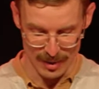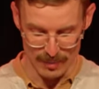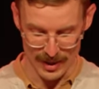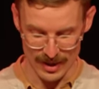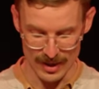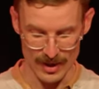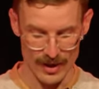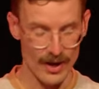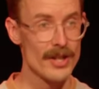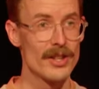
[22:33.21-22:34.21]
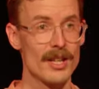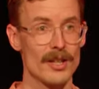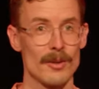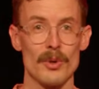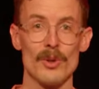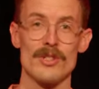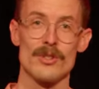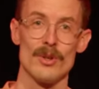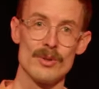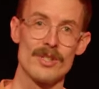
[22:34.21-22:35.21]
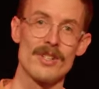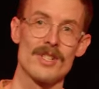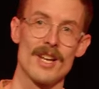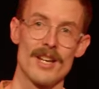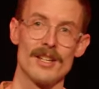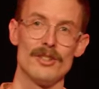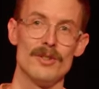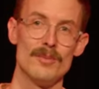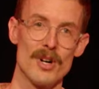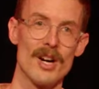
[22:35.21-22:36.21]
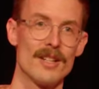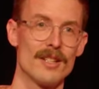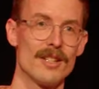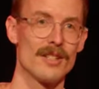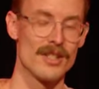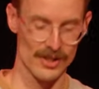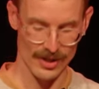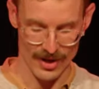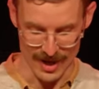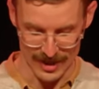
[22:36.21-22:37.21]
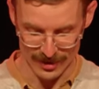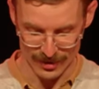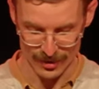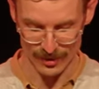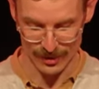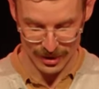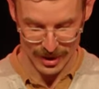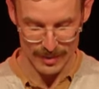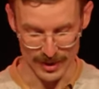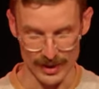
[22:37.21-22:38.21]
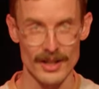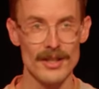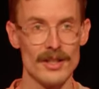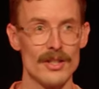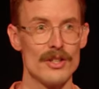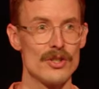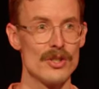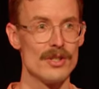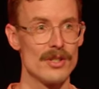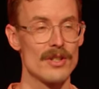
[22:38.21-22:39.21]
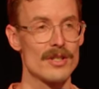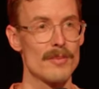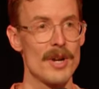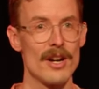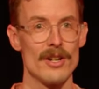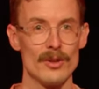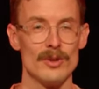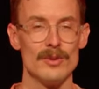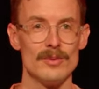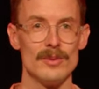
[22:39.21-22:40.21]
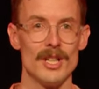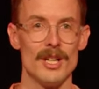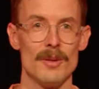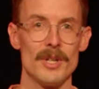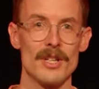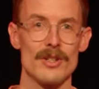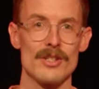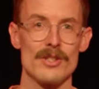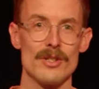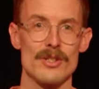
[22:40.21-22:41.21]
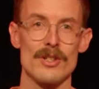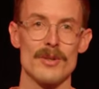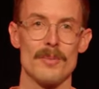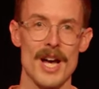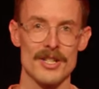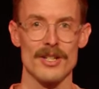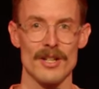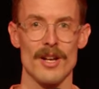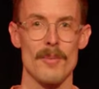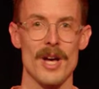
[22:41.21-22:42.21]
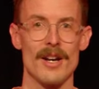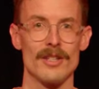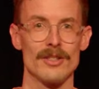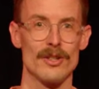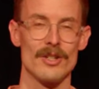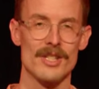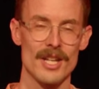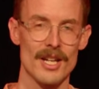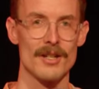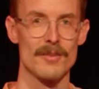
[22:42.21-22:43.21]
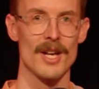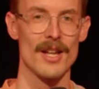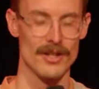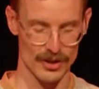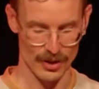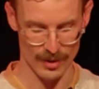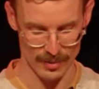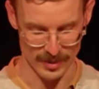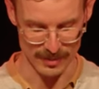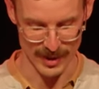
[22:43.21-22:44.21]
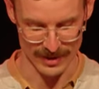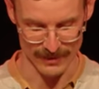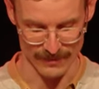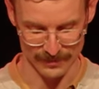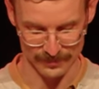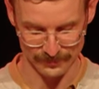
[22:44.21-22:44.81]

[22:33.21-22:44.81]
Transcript: But I think Paul is also saying you might decide to legitimately choose not to marry at all because you're so passionate about God's kingdom and the eternal perspective.